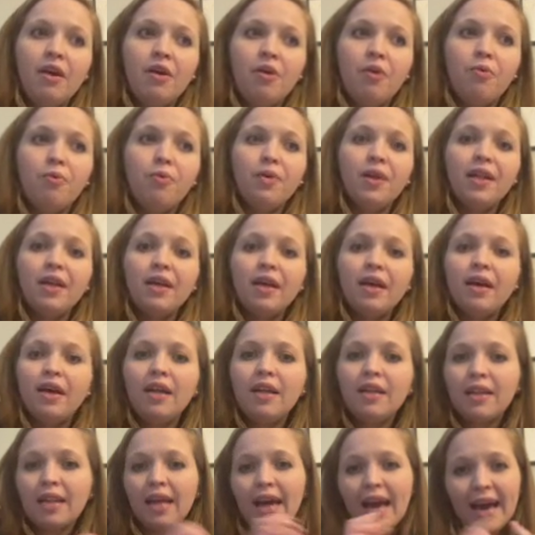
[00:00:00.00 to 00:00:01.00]
We
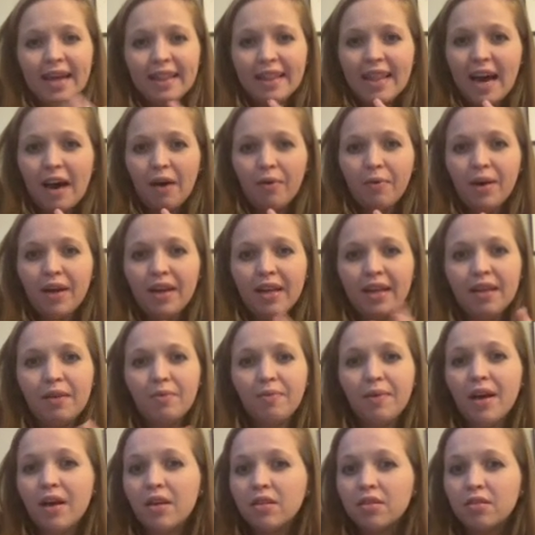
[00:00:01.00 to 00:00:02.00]
had that one, and then
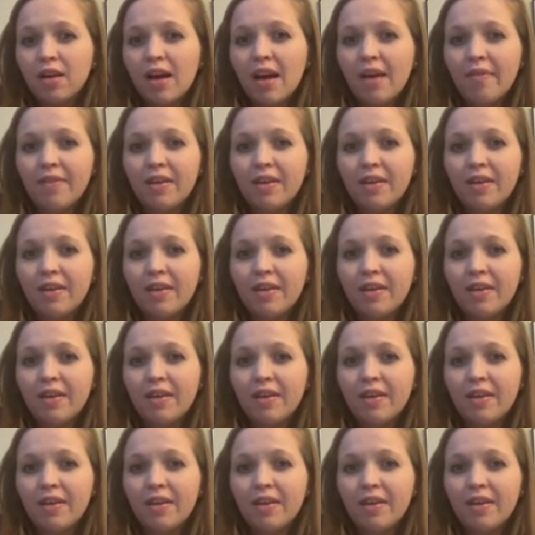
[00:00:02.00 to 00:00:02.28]
we also have